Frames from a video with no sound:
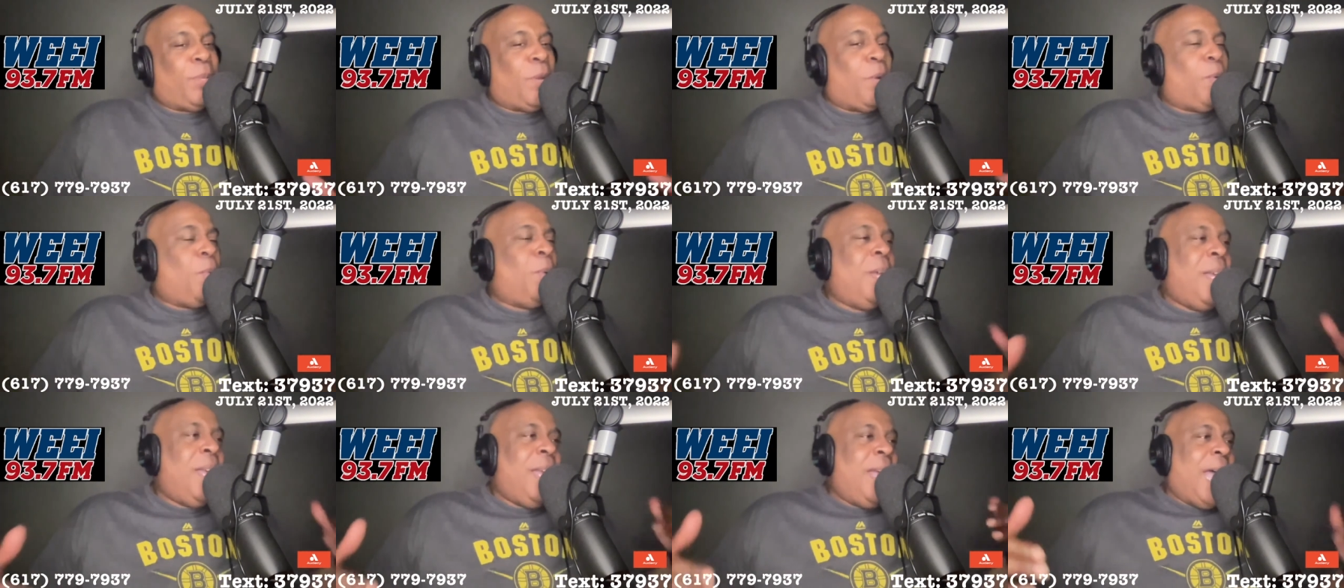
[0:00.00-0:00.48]

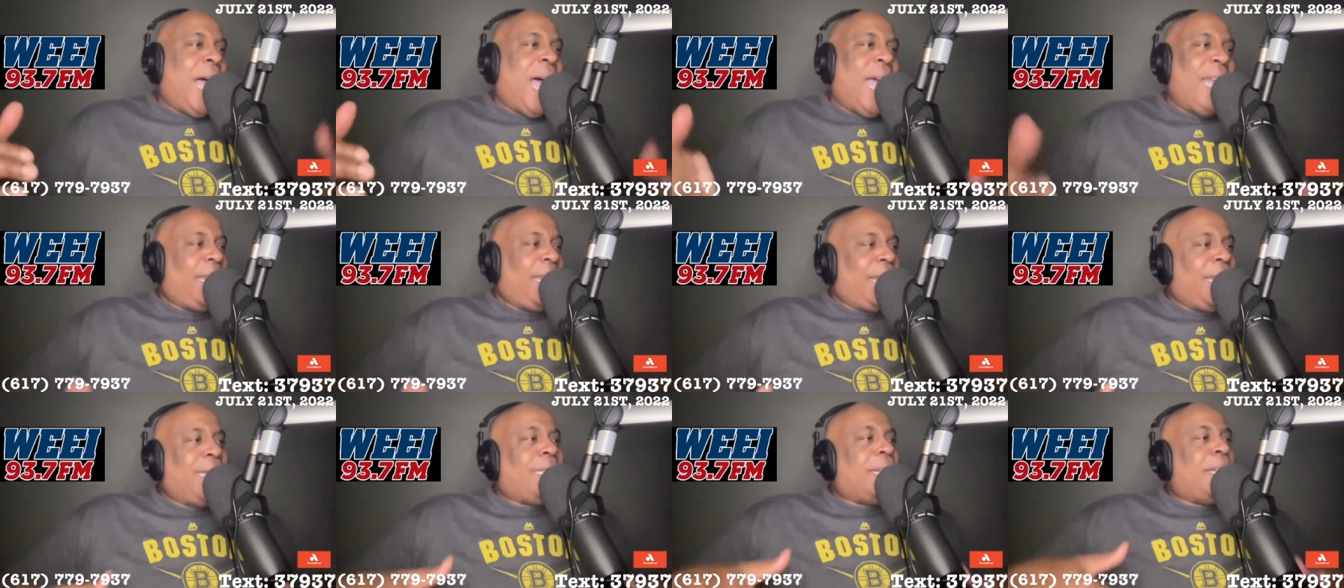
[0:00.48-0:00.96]
So
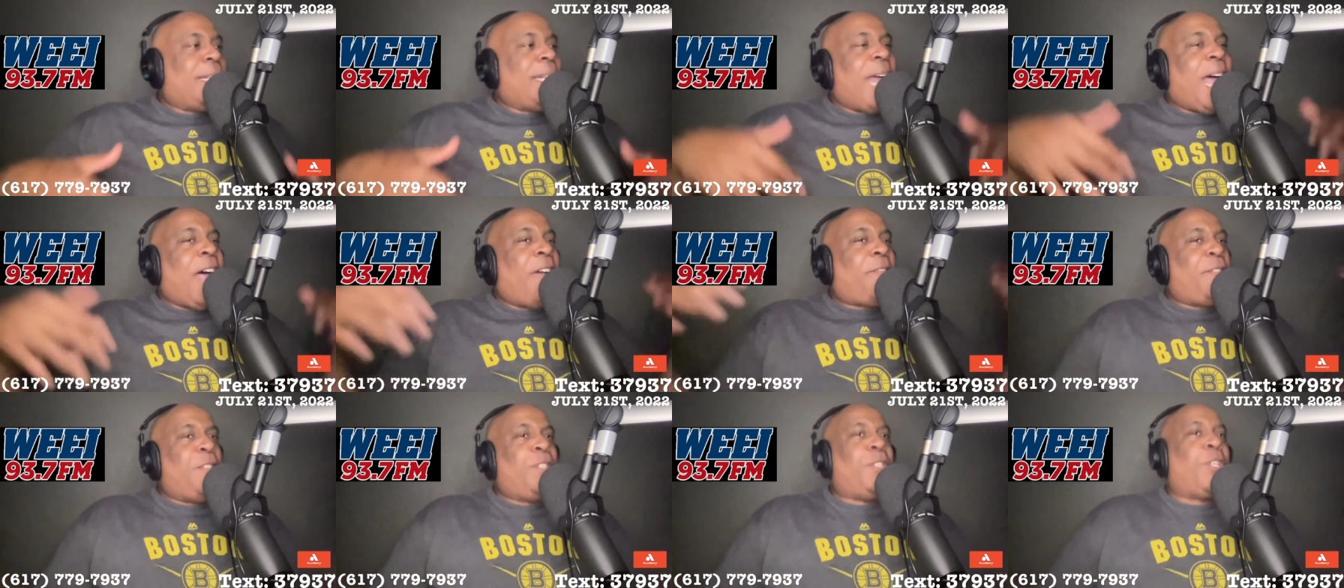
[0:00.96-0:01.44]
I think the
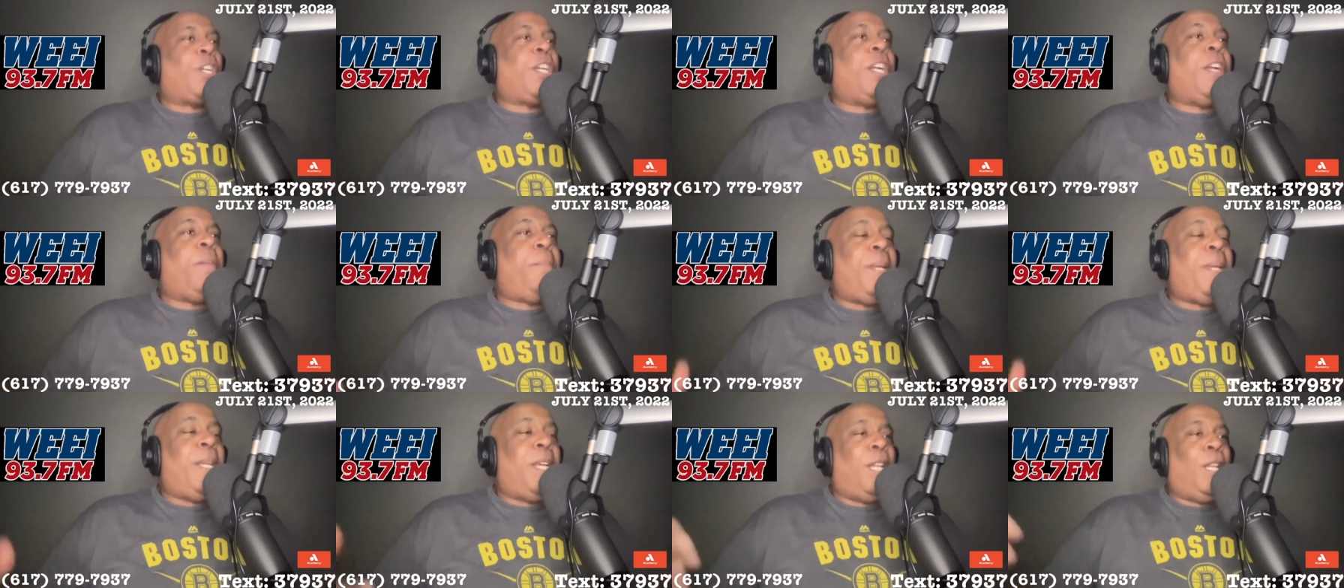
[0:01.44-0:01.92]
Dolphins are
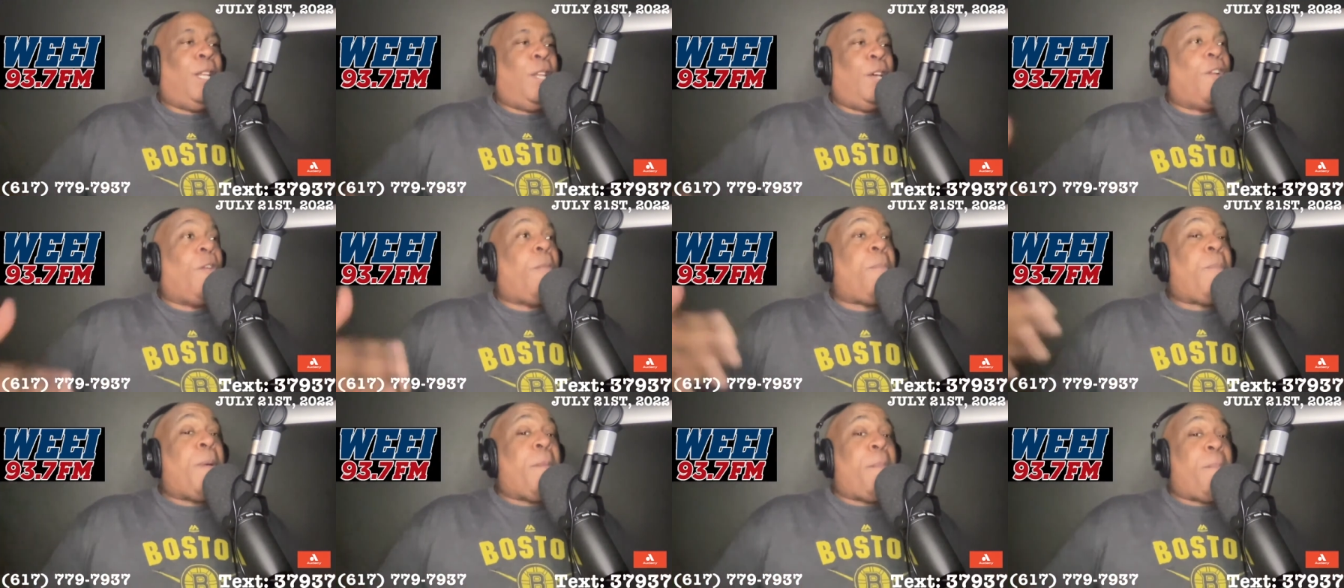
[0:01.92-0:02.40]
going to be a
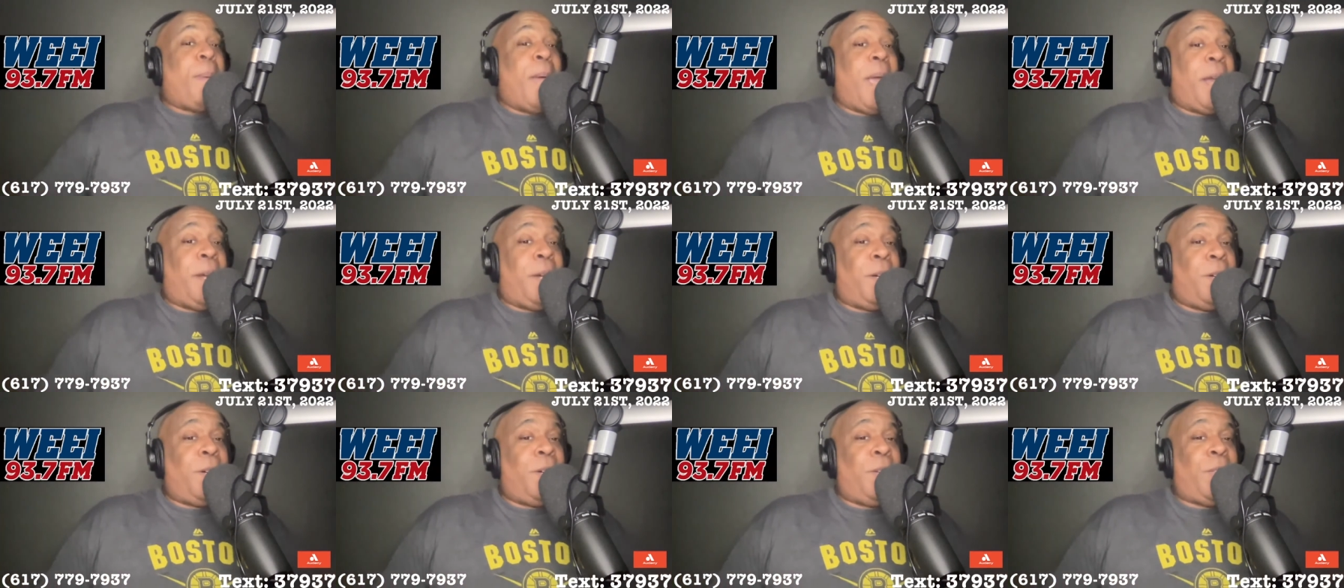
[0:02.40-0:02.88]
little bit
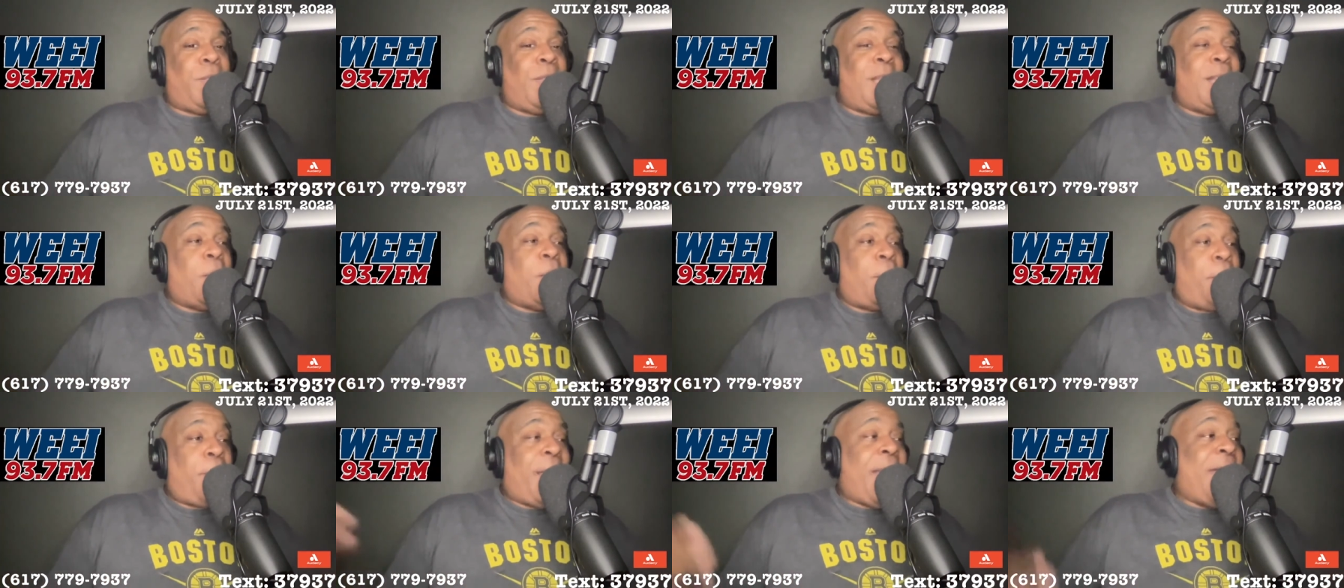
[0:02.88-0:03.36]
better
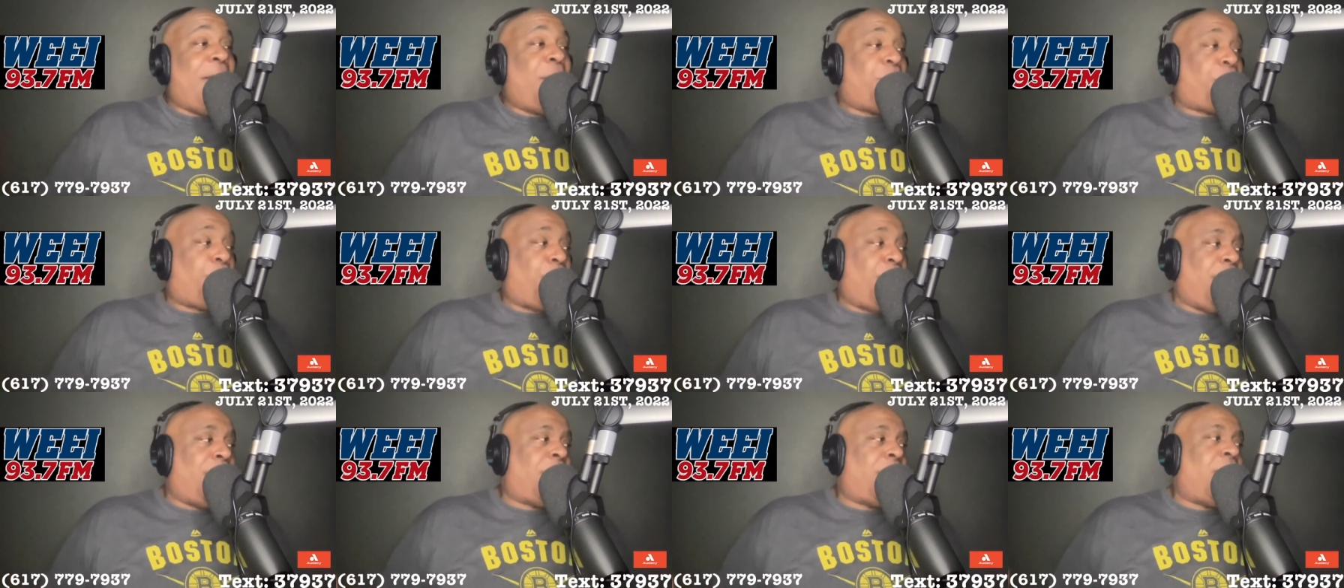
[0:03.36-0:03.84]
than the
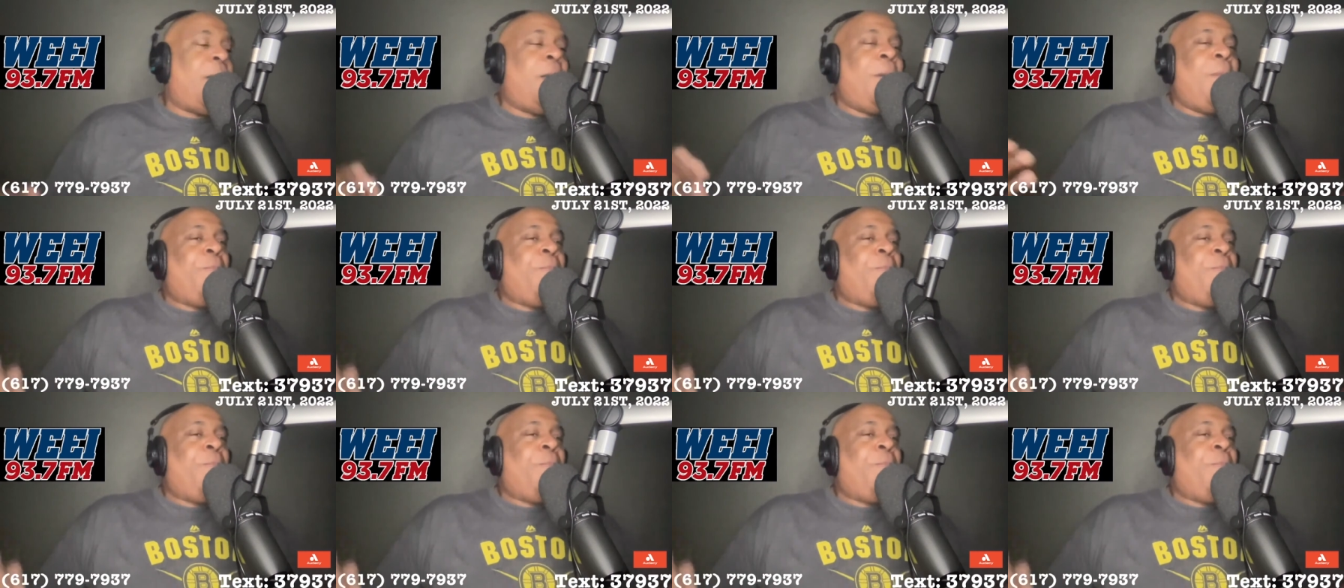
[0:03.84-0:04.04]
Patriots,